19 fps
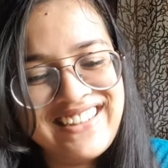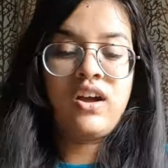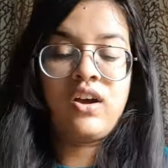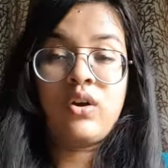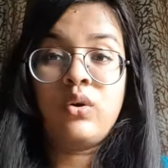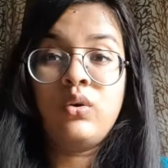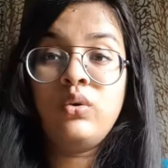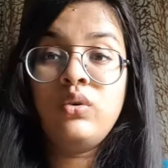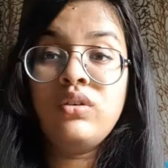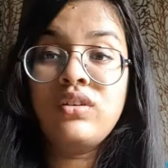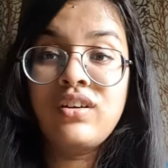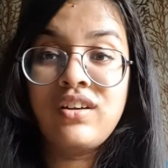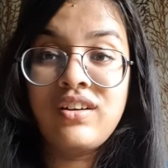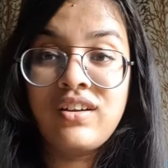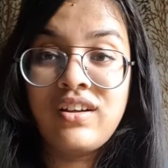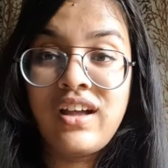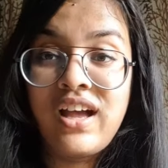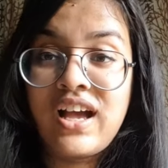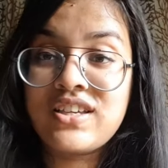now
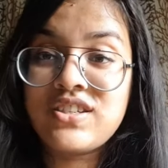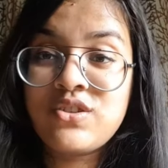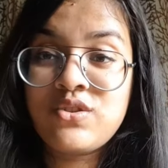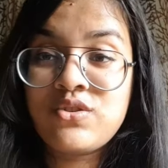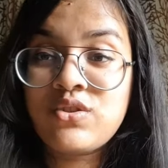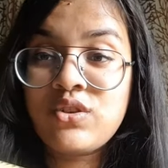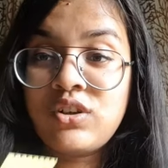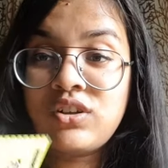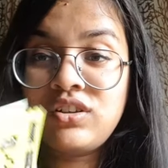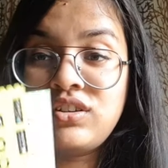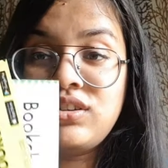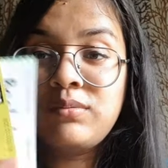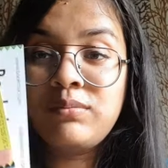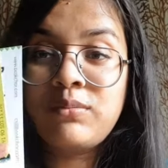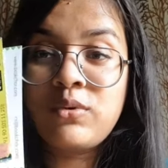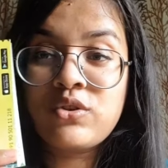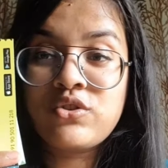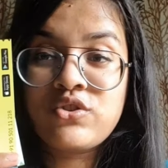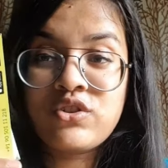as you saw
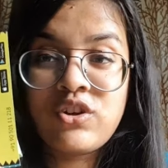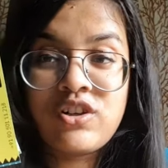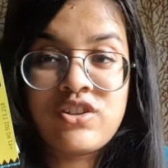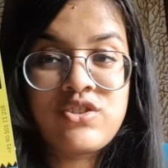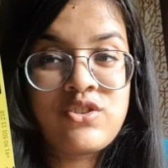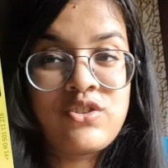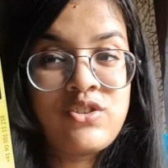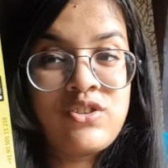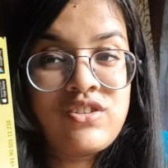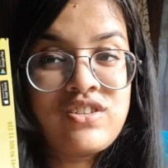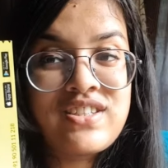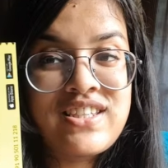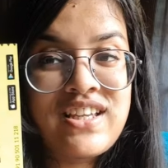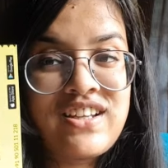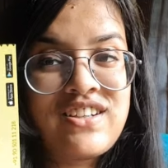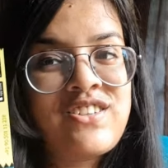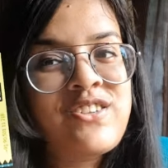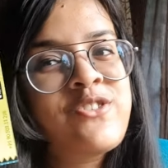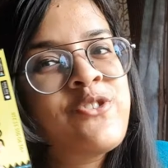Bookchor also
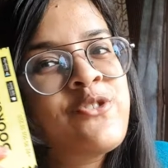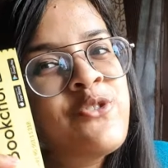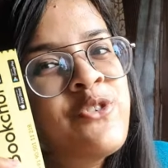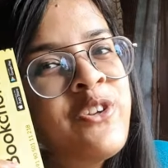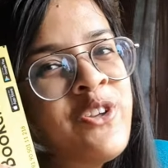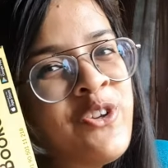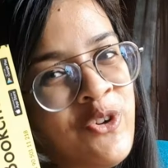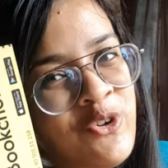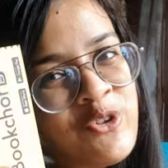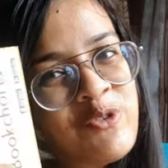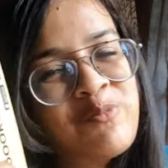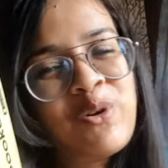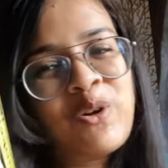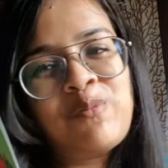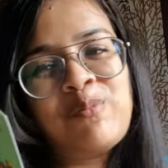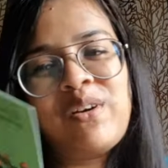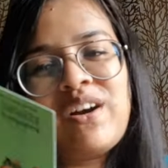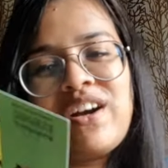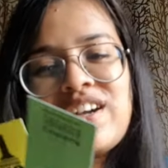sent two cute
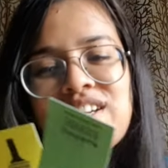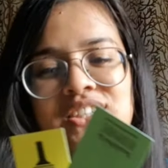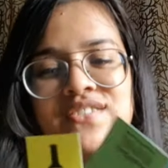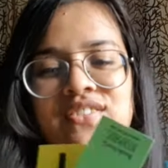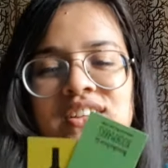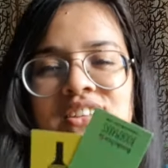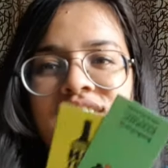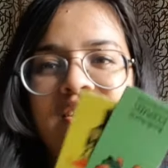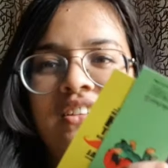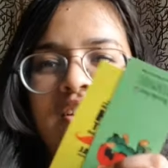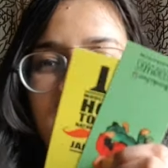bookmarks with